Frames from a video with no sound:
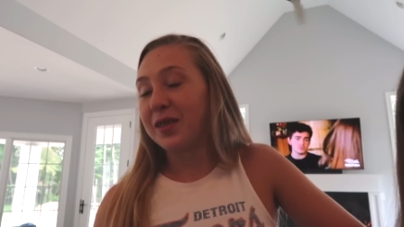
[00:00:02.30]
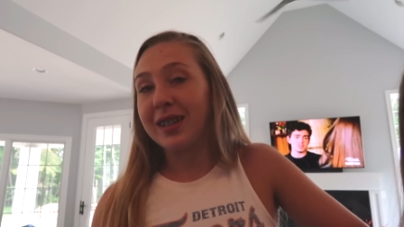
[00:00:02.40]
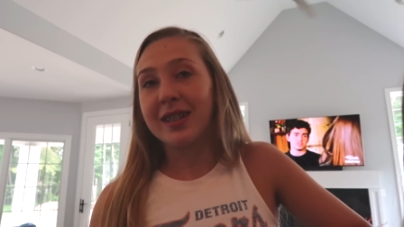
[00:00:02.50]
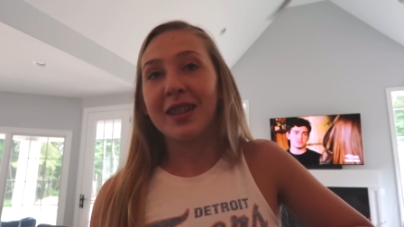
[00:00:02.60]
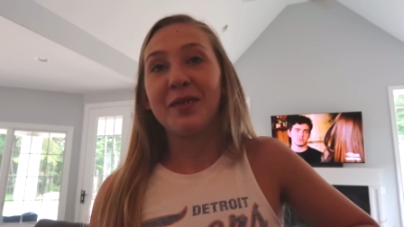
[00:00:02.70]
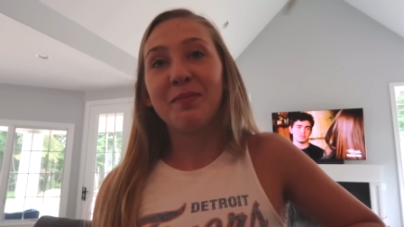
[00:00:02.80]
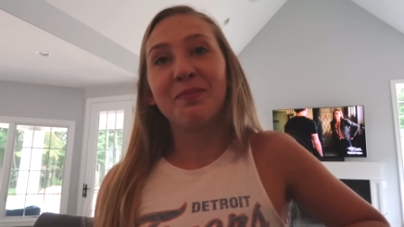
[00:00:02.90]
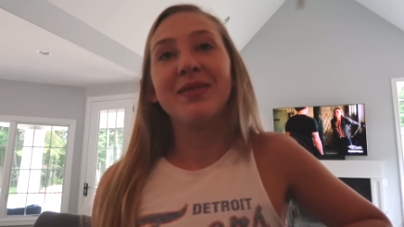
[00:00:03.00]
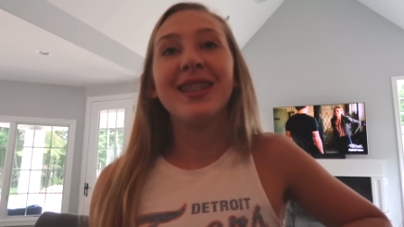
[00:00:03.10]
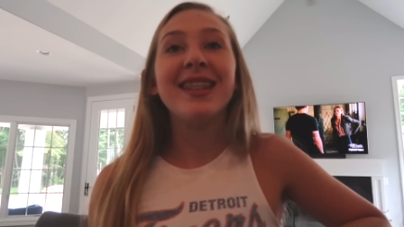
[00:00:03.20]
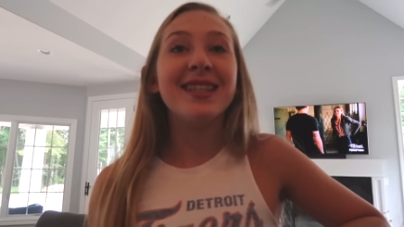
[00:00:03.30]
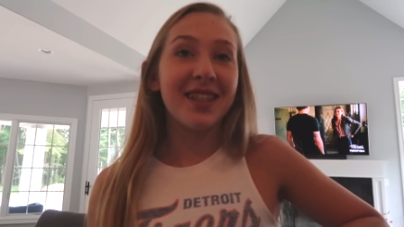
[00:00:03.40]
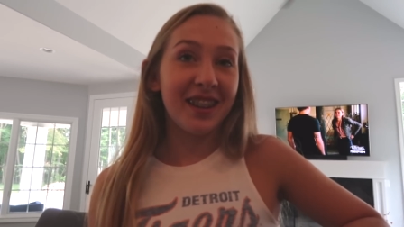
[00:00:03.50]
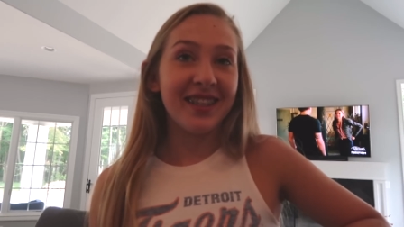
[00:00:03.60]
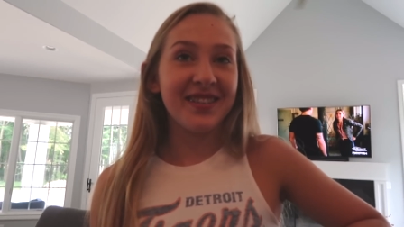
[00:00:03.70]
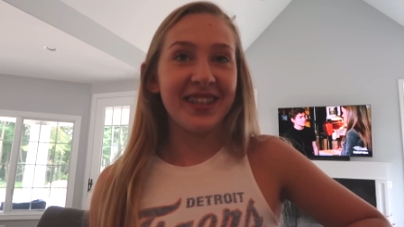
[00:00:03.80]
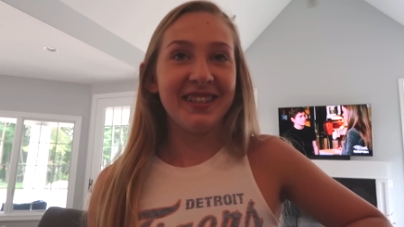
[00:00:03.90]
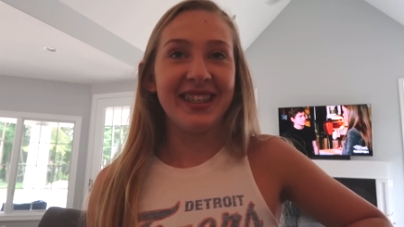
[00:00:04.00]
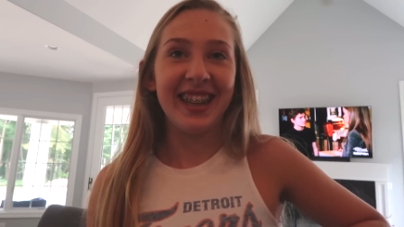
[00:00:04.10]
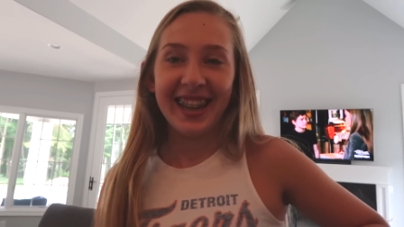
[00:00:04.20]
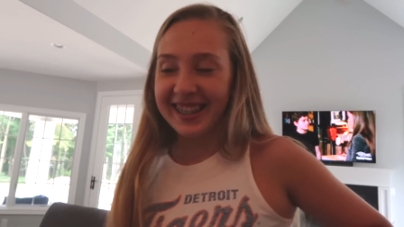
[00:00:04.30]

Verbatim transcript: Welcome to our family.